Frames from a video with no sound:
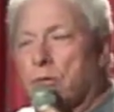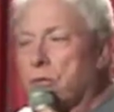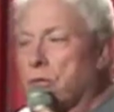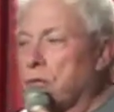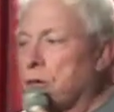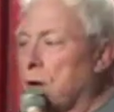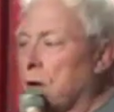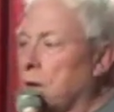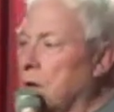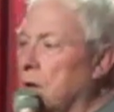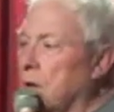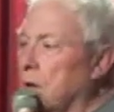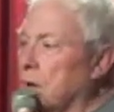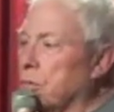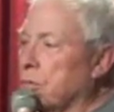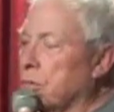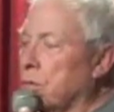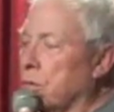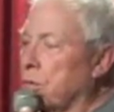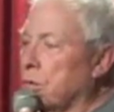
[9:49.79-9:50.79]
She's got the
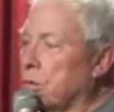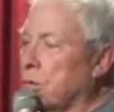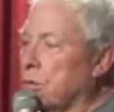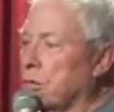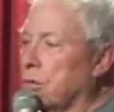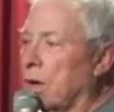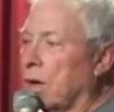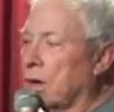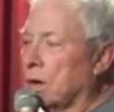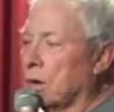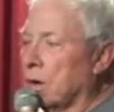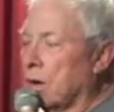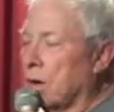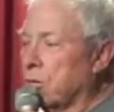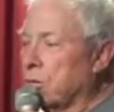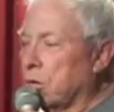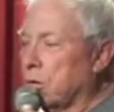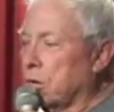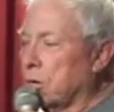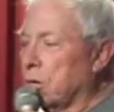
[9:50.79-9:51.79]
answer to all your
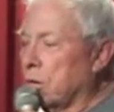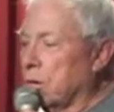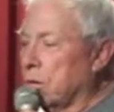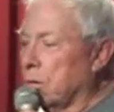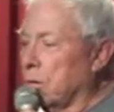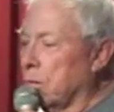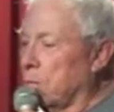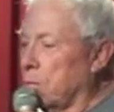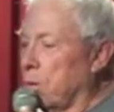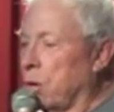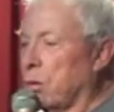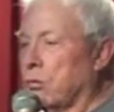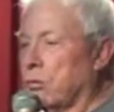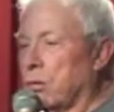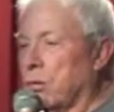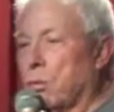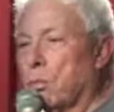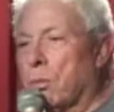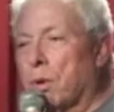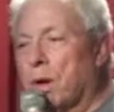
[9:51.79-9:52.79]
psychological and your
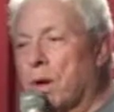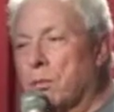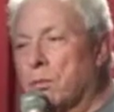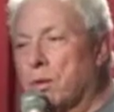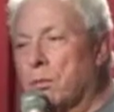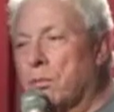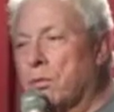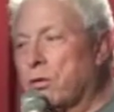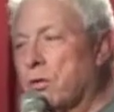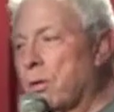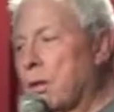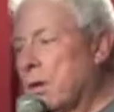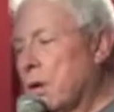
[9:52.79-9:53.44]
personal problems.